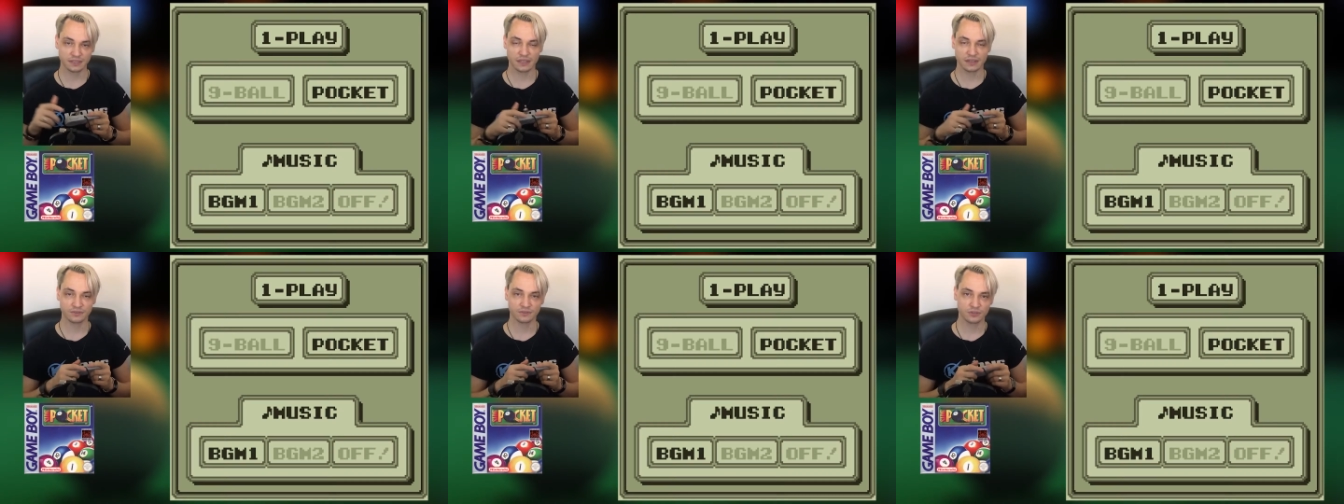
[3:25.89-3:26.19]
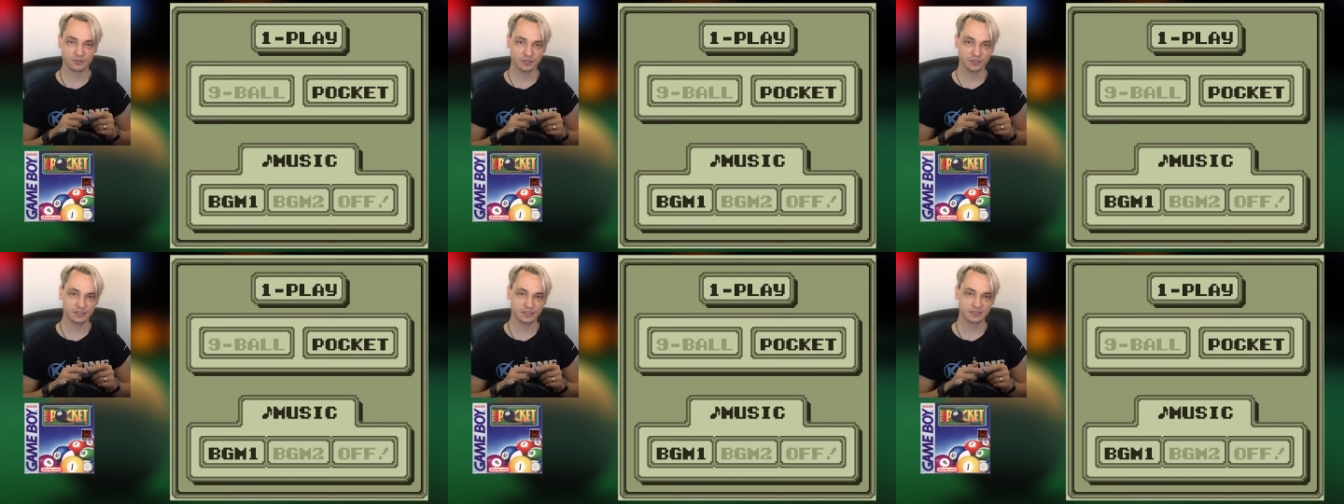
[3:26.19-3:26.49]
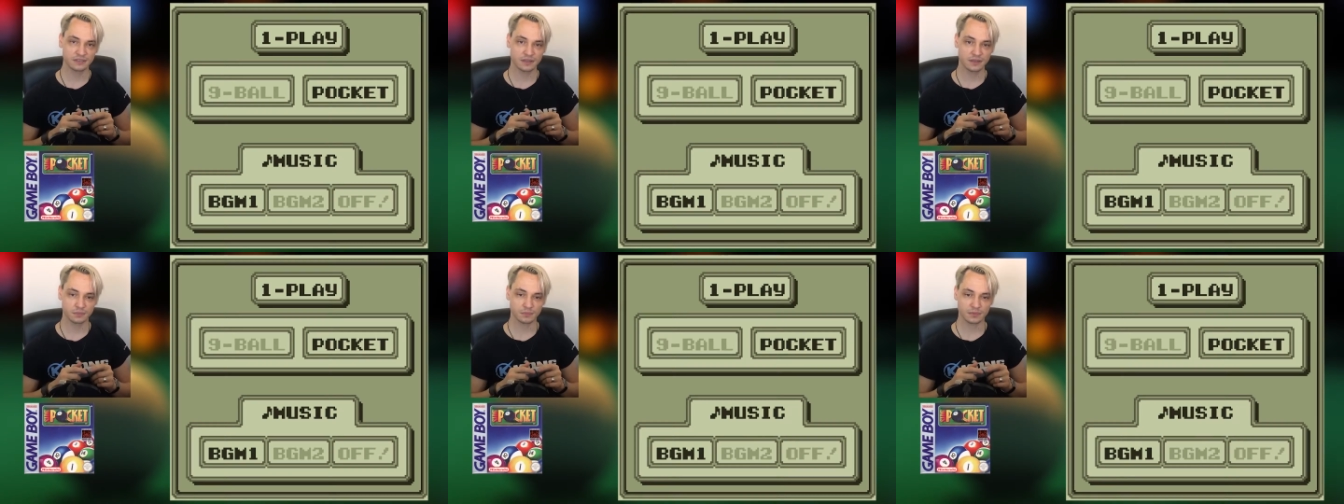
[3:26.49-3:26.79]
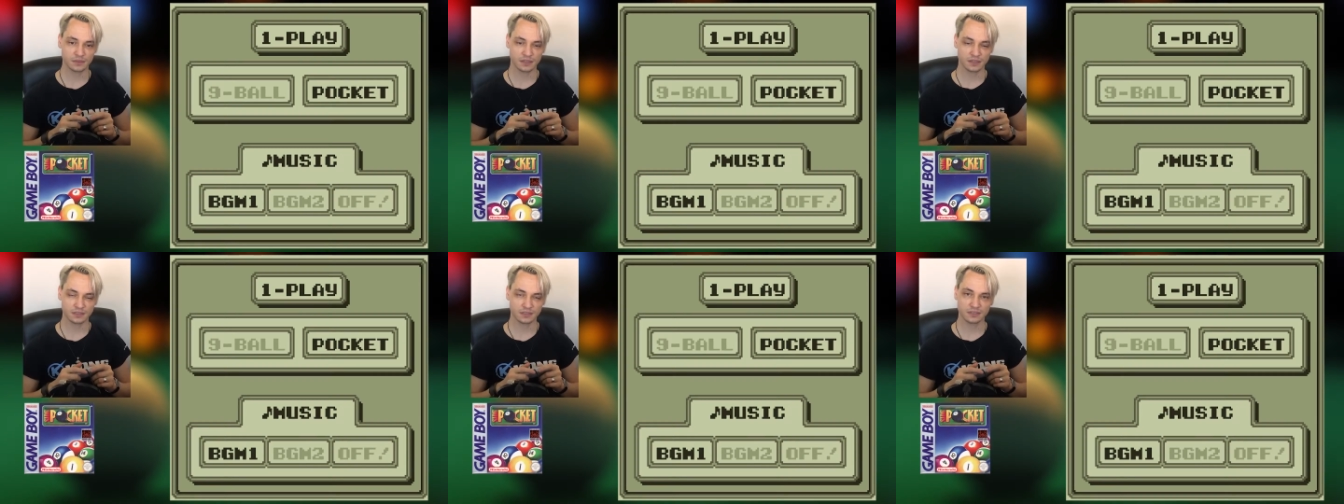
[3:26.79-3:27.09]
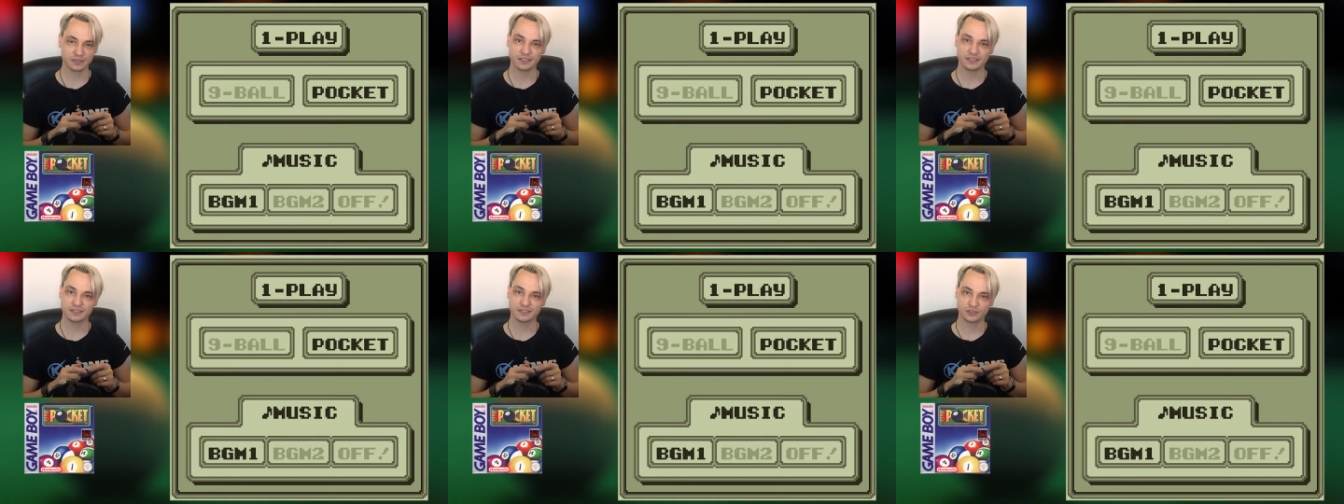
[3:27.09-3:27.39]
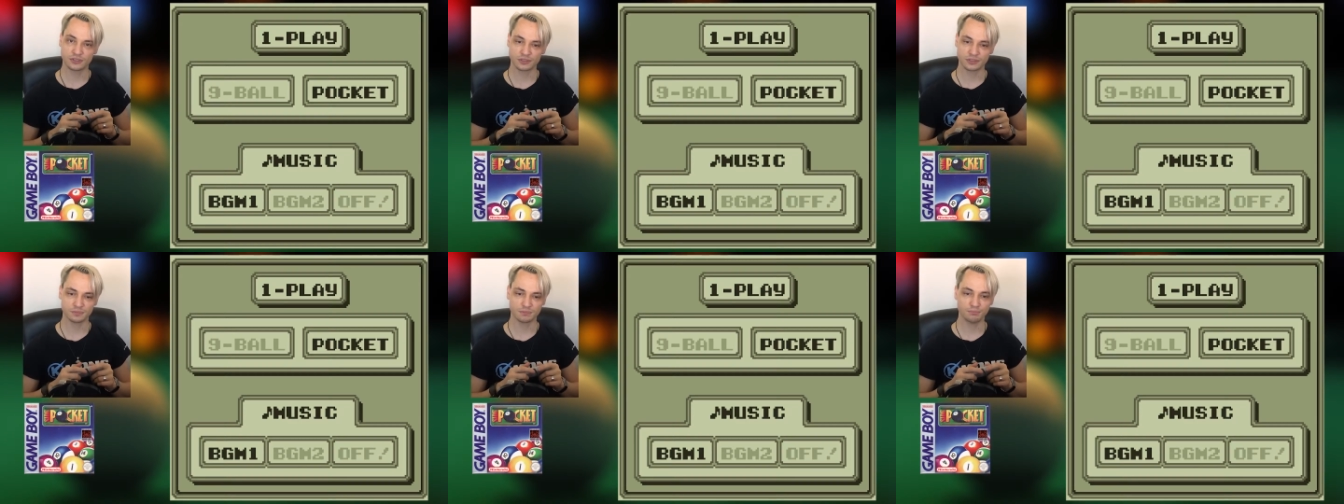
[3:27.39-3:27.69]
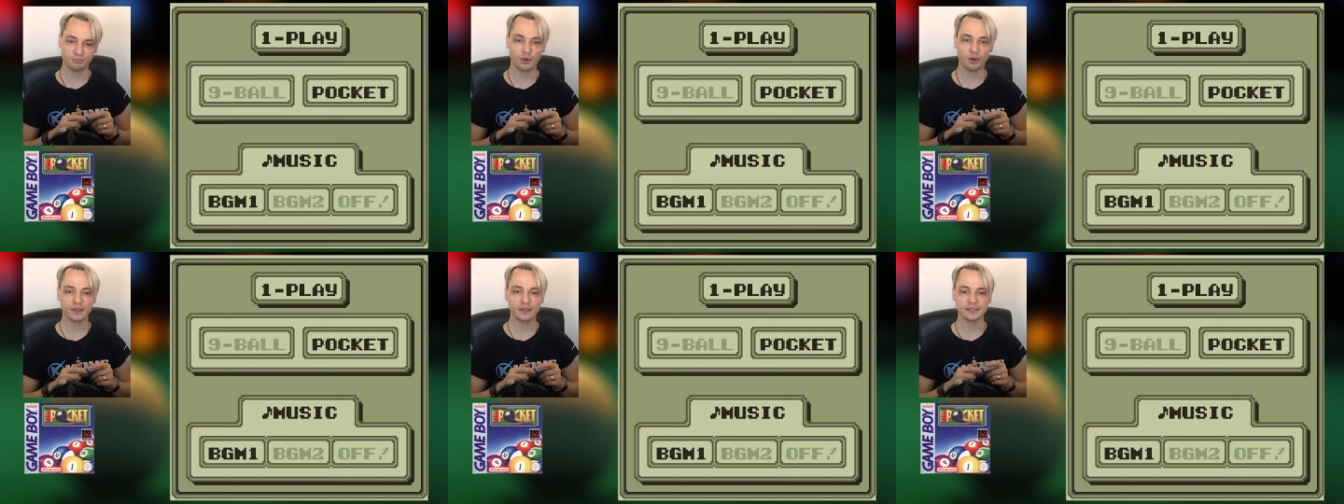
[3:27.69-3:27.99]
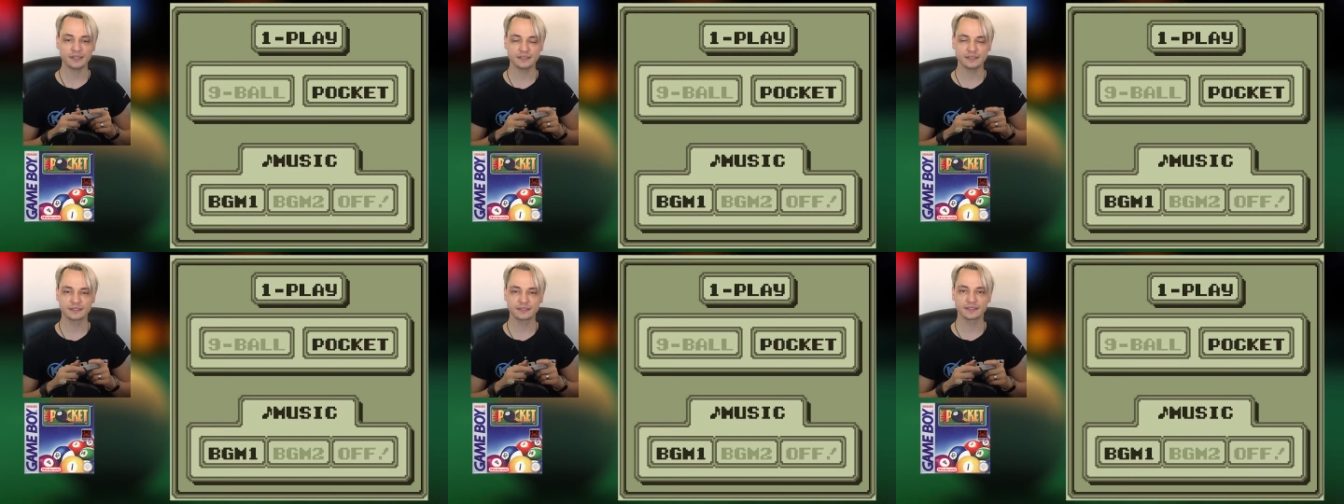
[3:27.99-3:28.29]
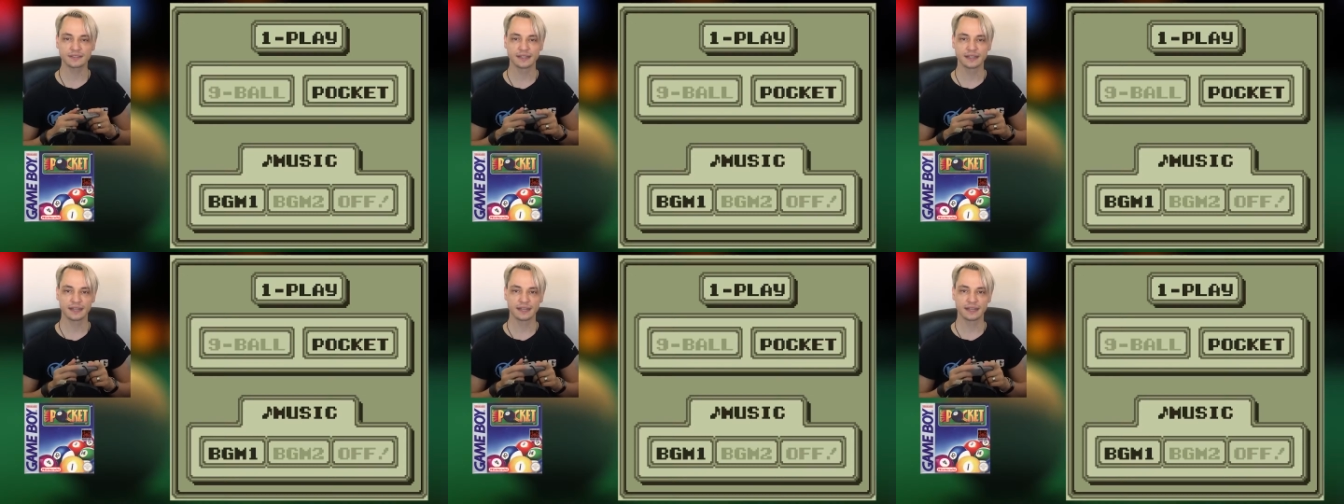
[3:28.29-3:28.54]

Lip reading: you have to hit them in certain pockets,